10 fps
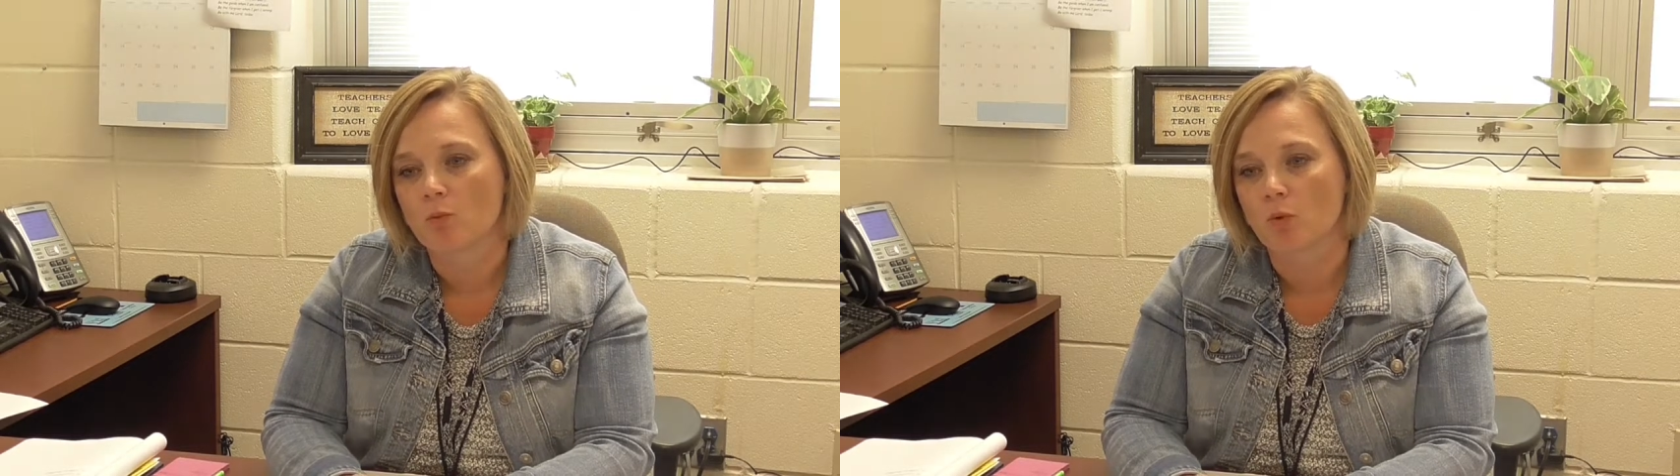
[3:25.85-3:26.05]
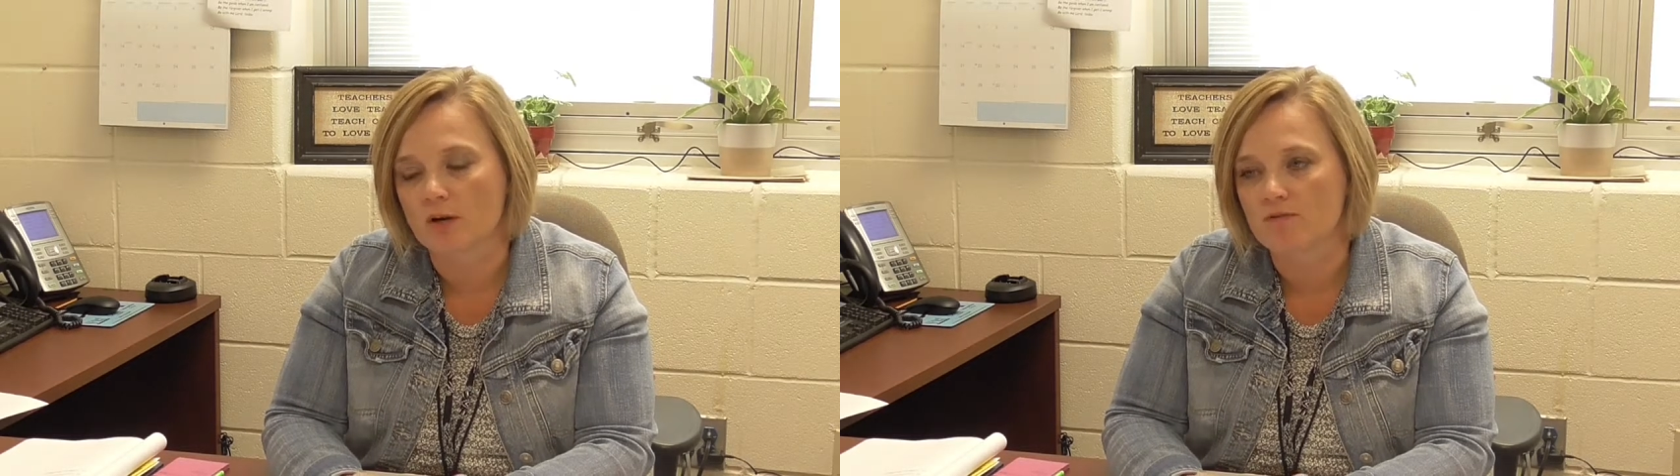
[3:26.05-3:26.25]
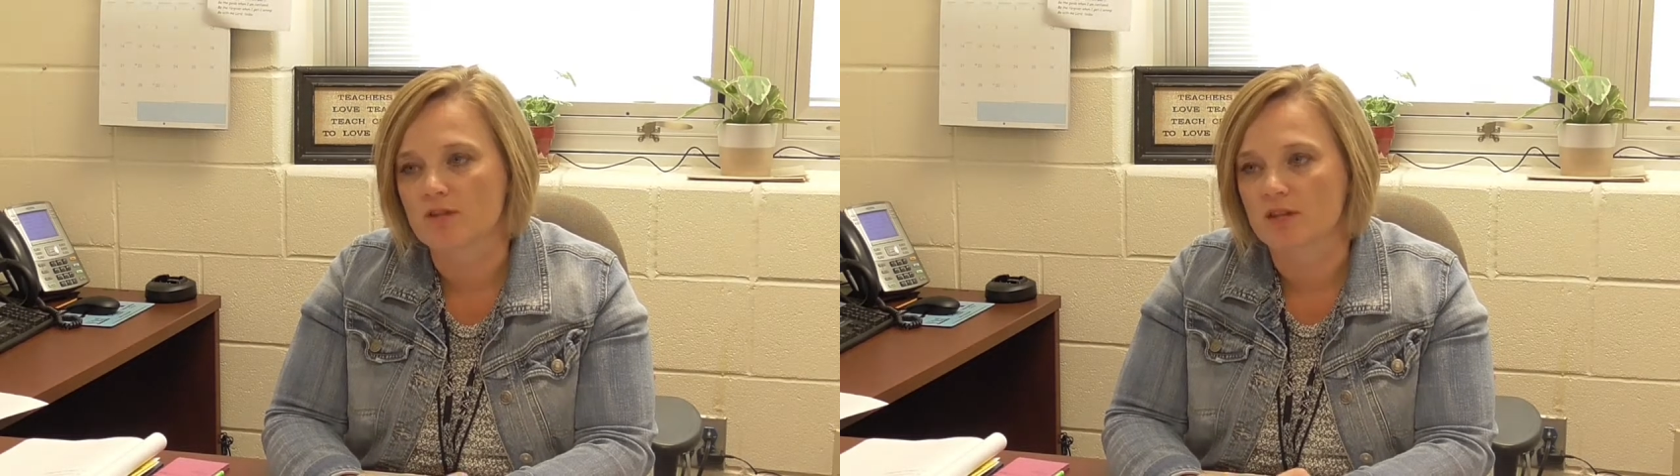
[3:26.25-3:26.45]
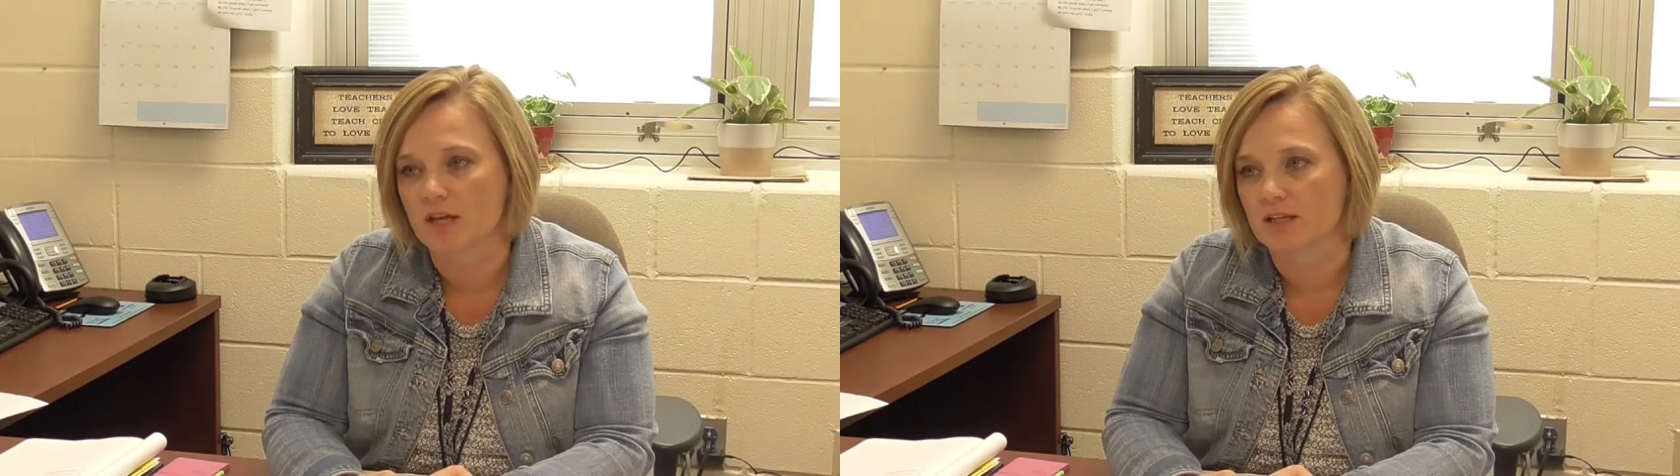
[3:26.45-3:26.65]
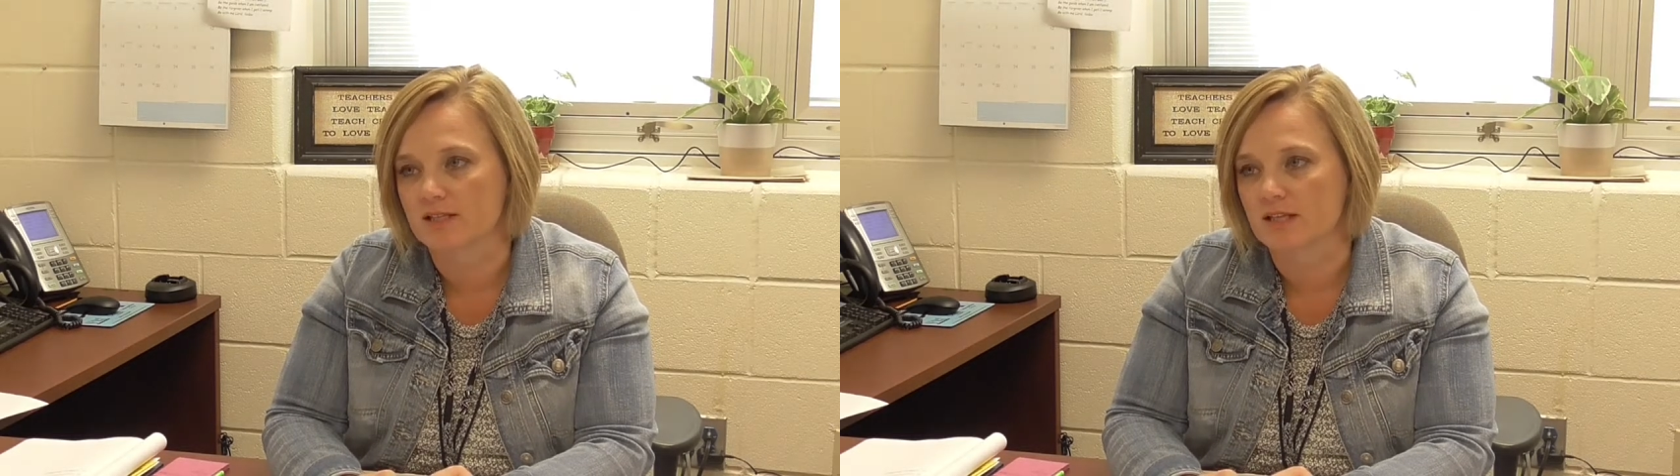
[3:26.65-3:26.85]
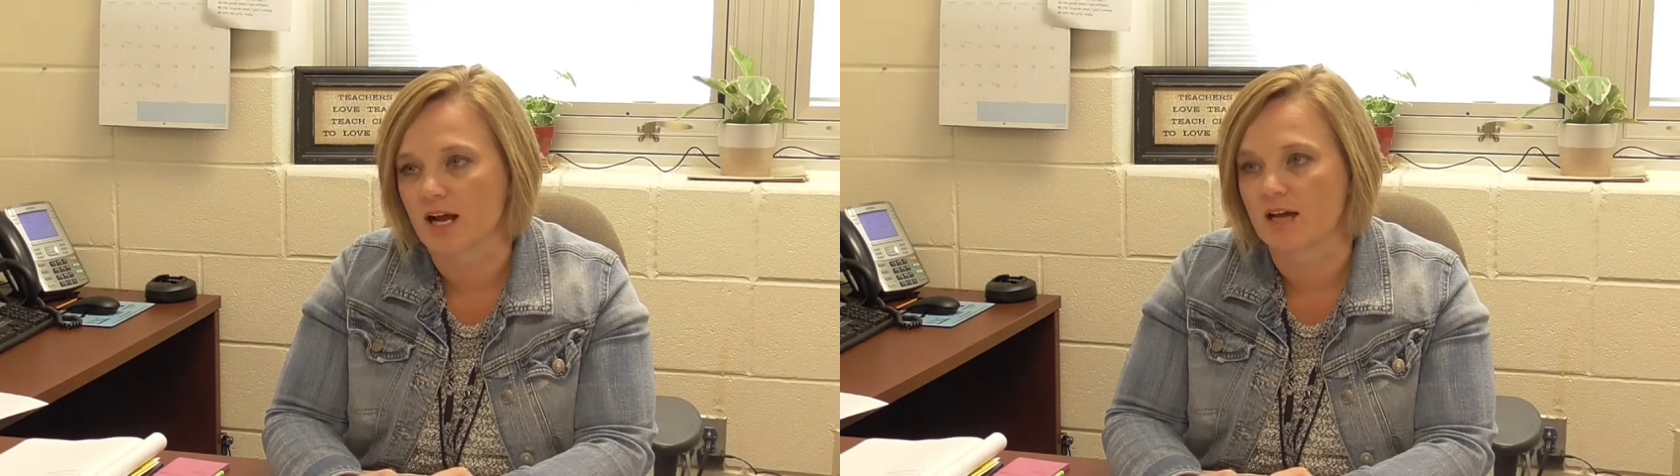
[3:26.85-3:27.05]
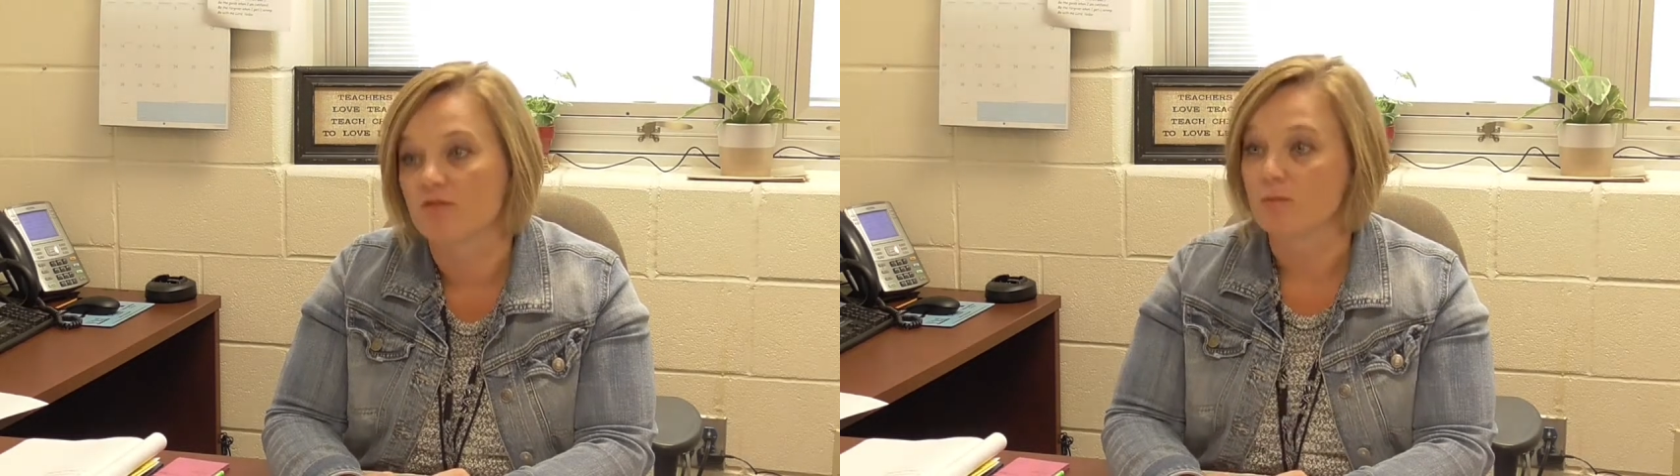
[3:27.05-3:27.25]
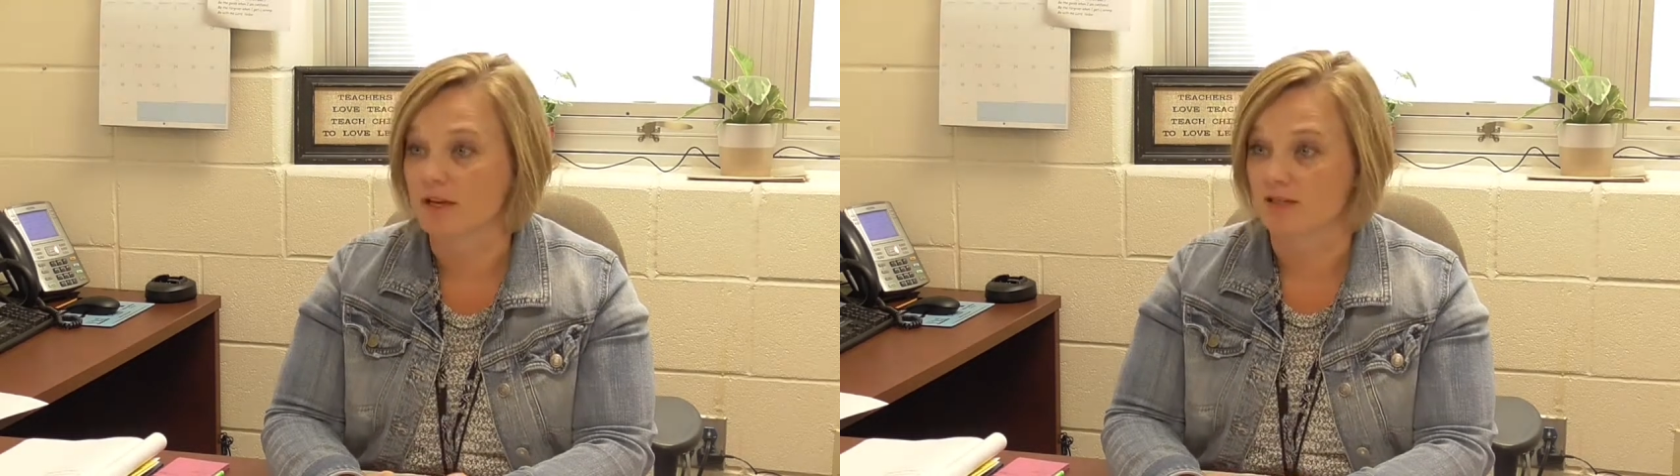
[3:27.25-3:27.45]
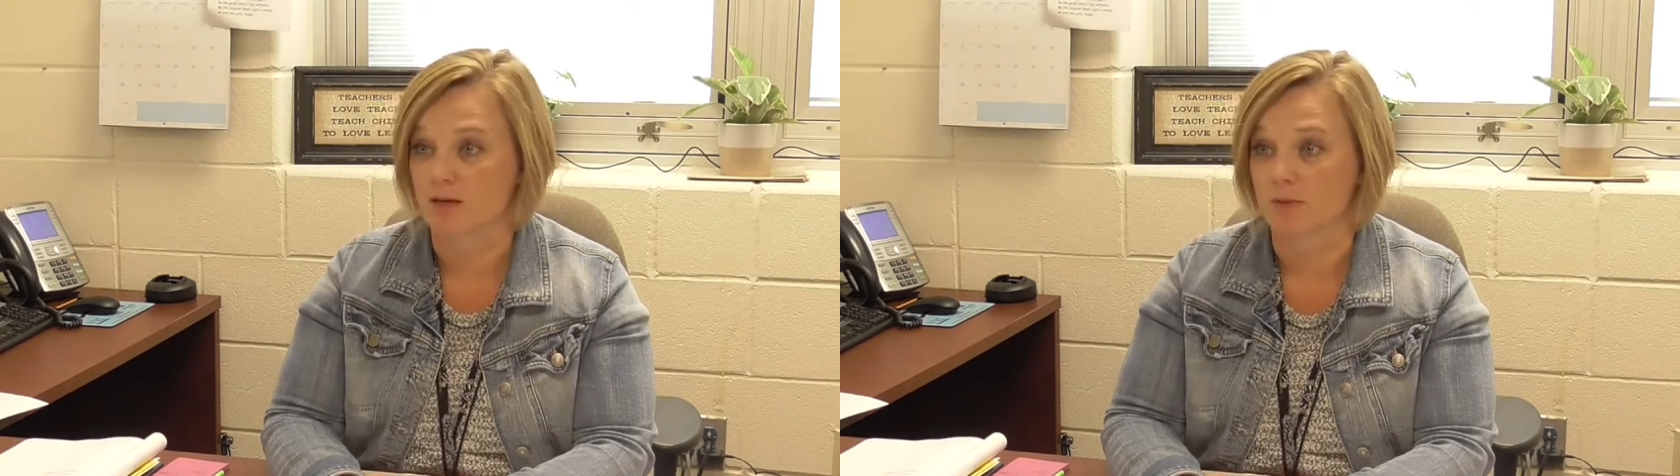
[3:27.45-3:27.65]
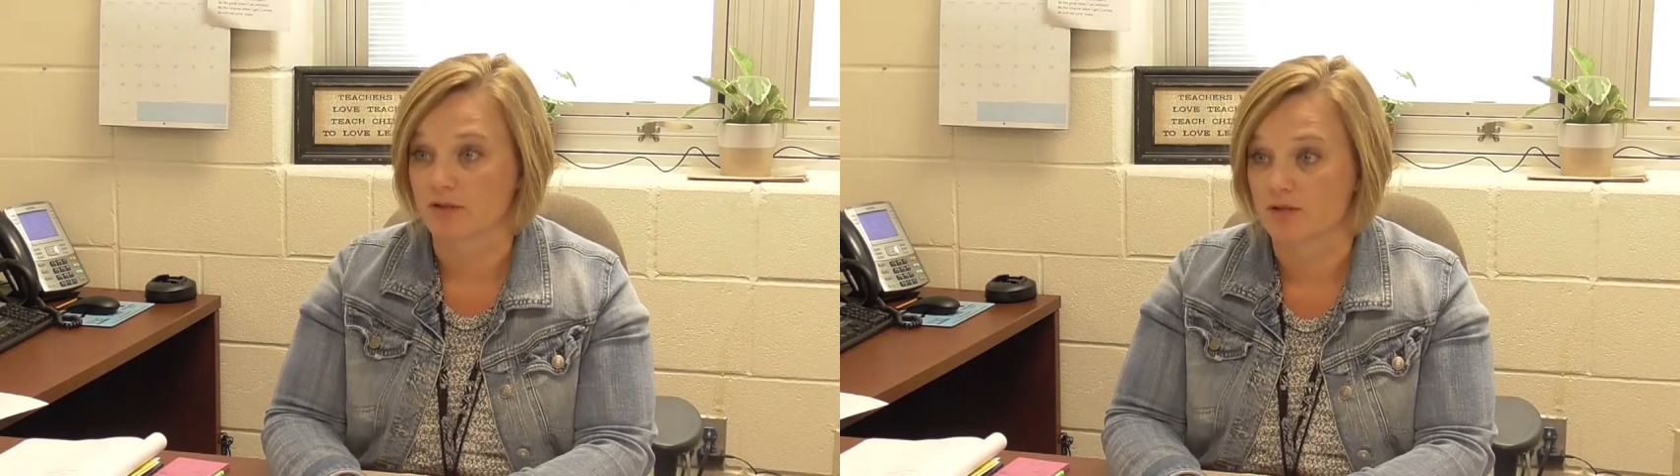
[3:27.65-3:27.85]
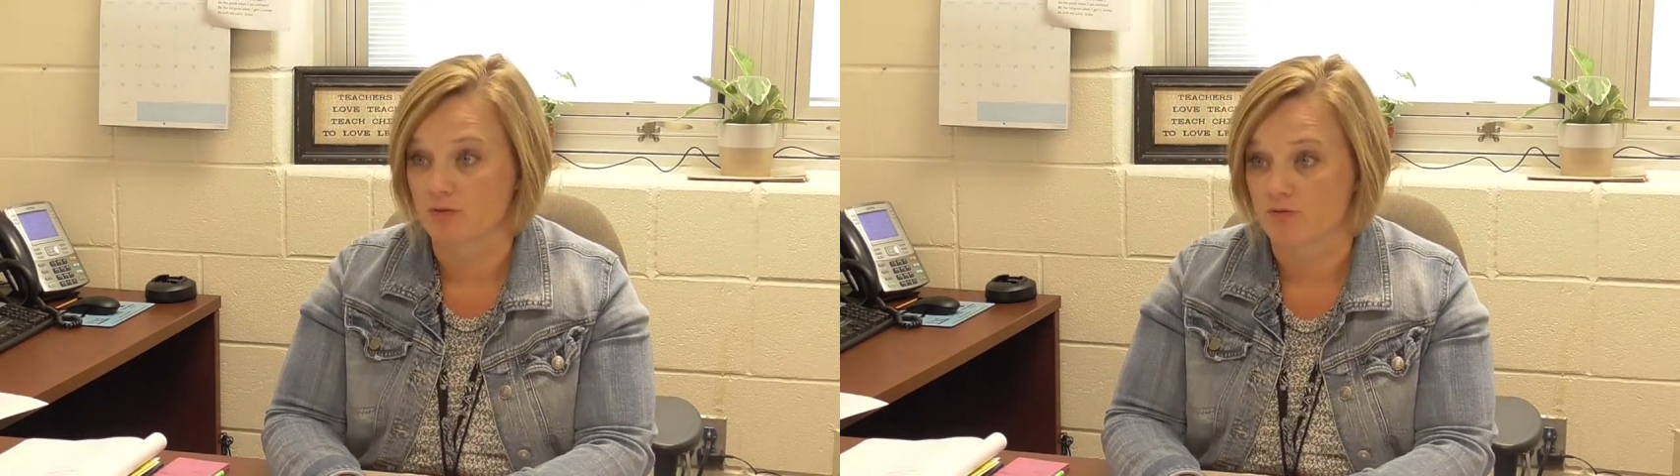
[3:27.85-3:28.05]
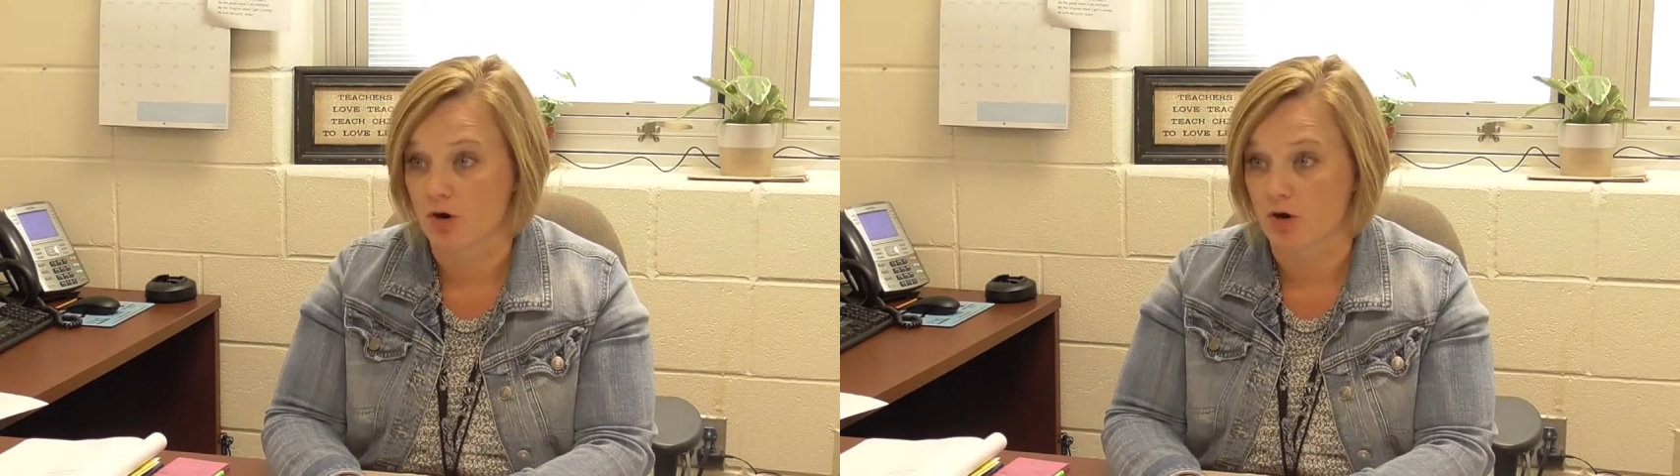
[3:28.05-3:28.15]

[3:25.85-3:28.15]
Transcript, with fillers: one of the things that I have picked up on so